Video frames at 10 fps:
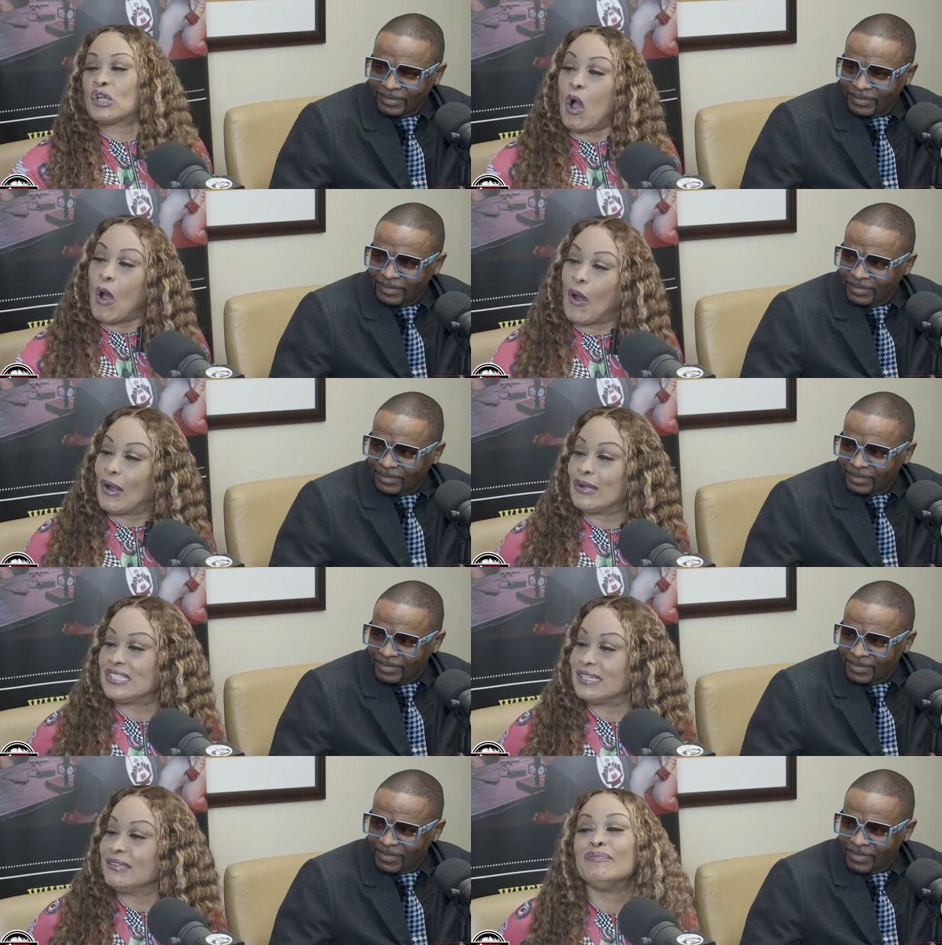Speaker 1: nice
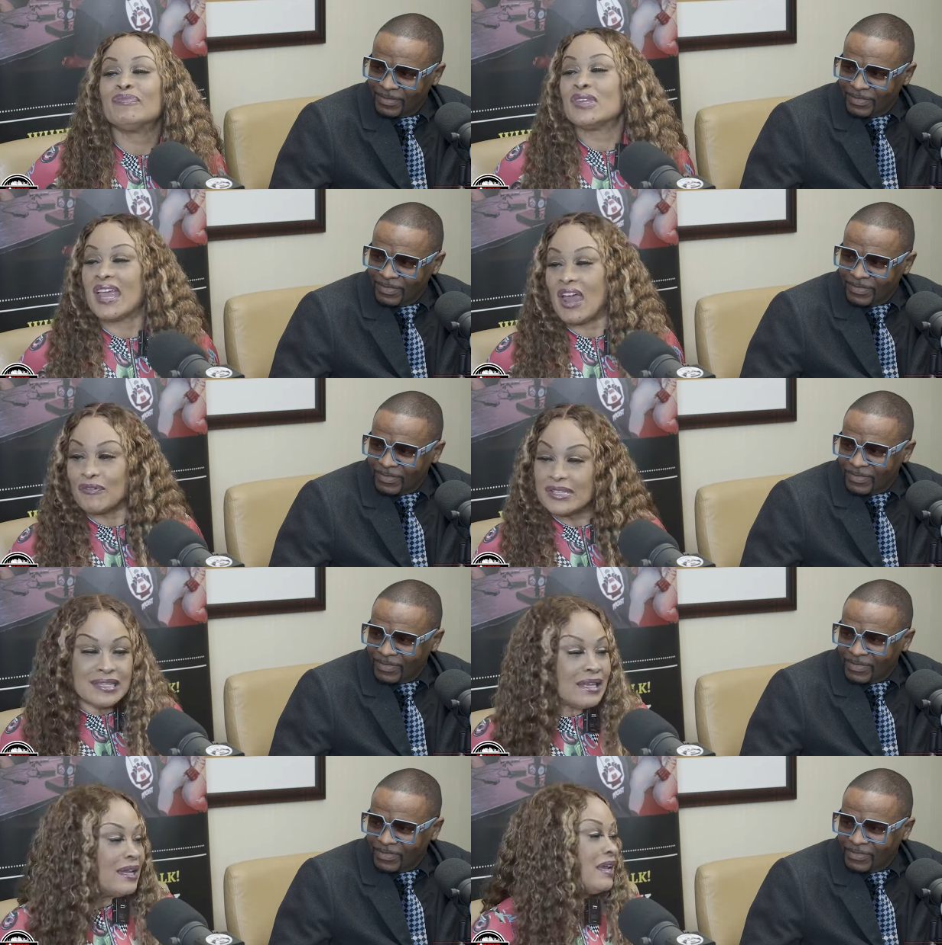cars and
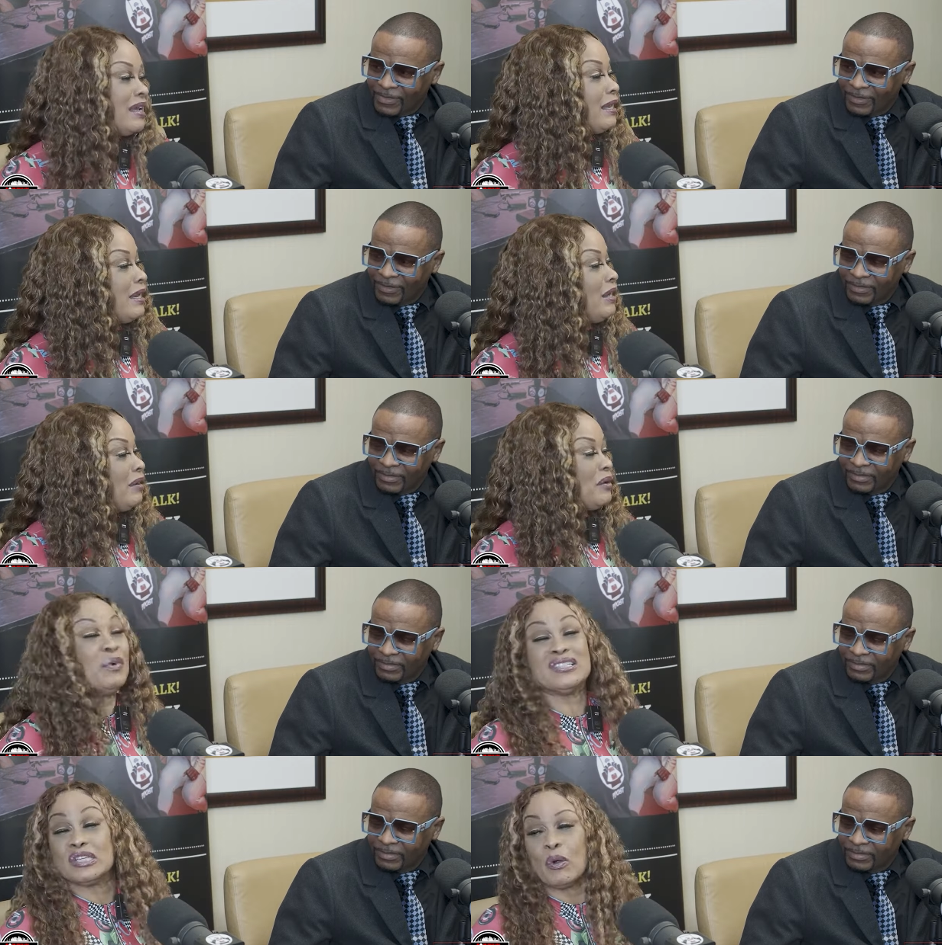everything. And
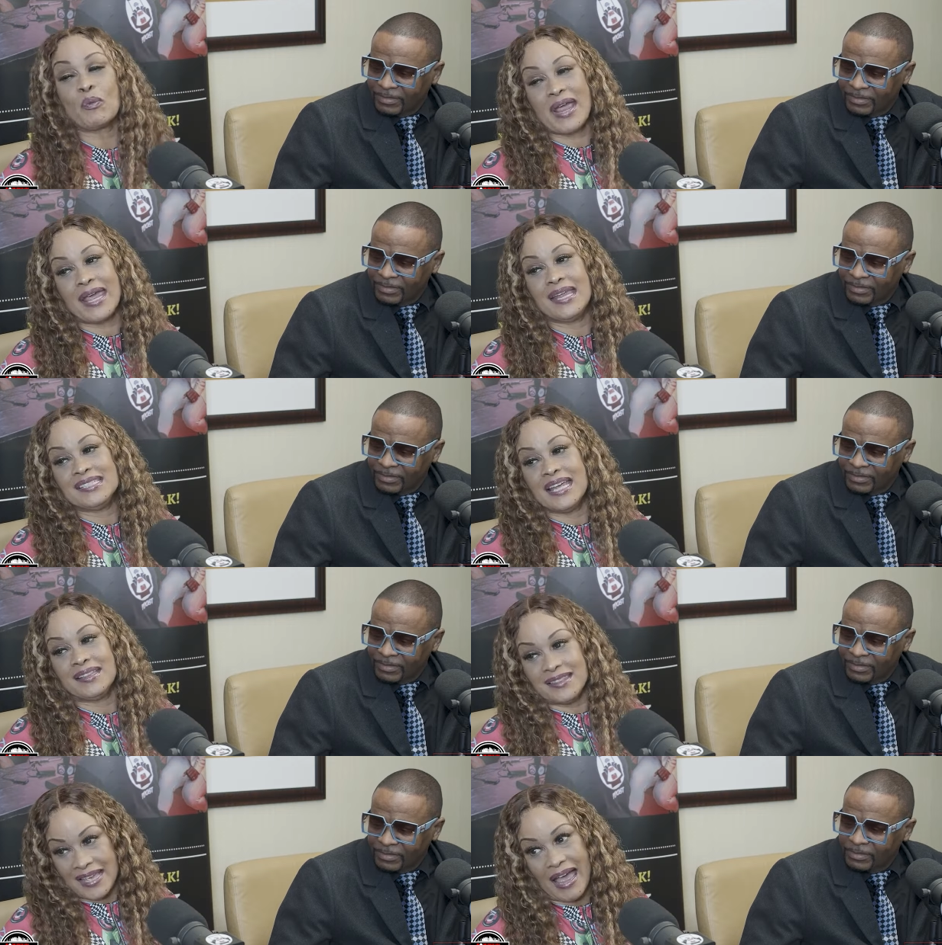uh, it wasn't no
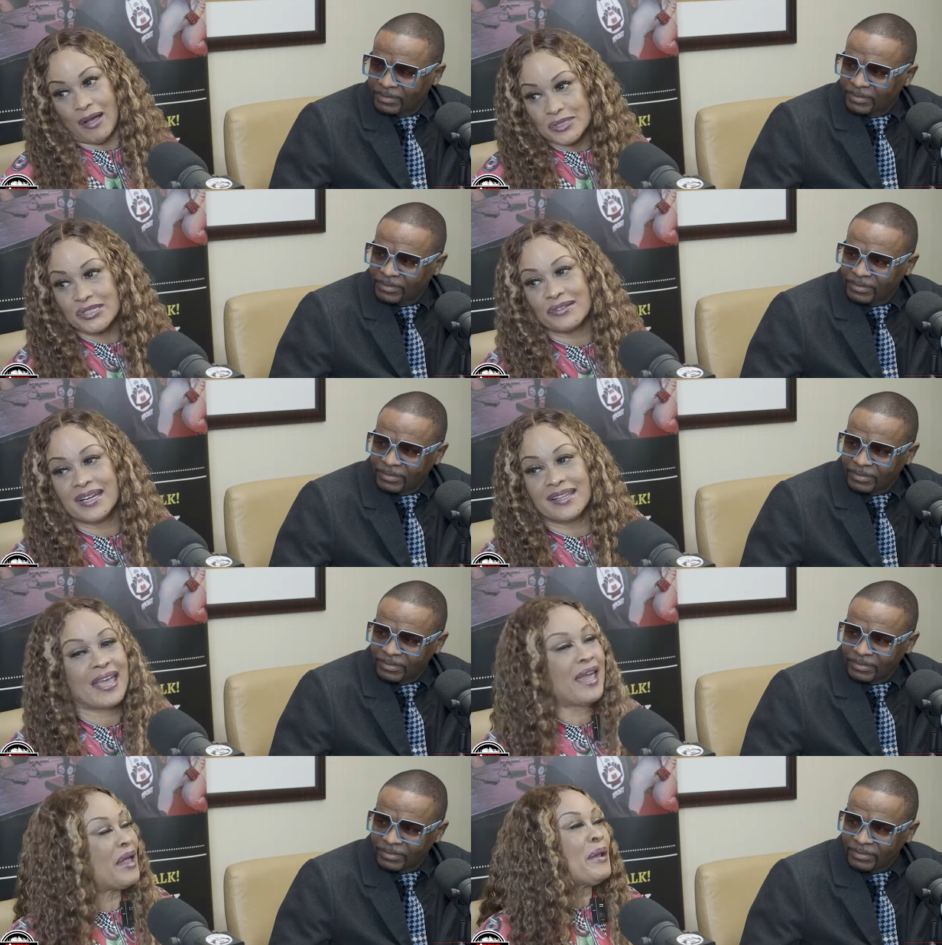raids at the house or none of